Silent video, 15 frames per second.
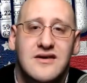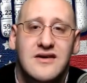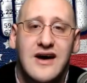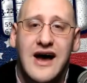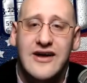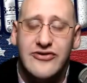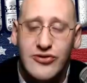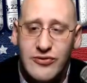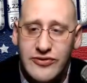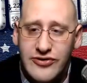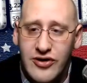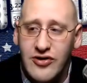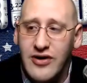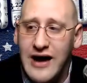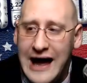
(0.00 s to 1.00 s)
as a
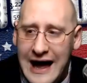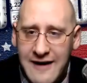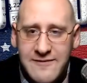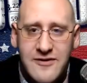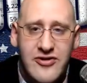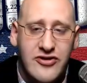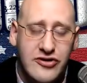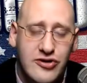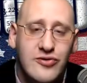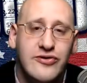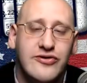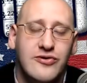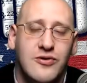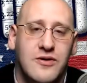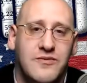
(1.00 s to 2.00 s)
result after the two
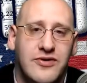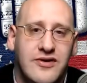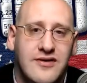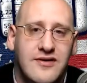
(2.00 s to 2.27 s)
storms.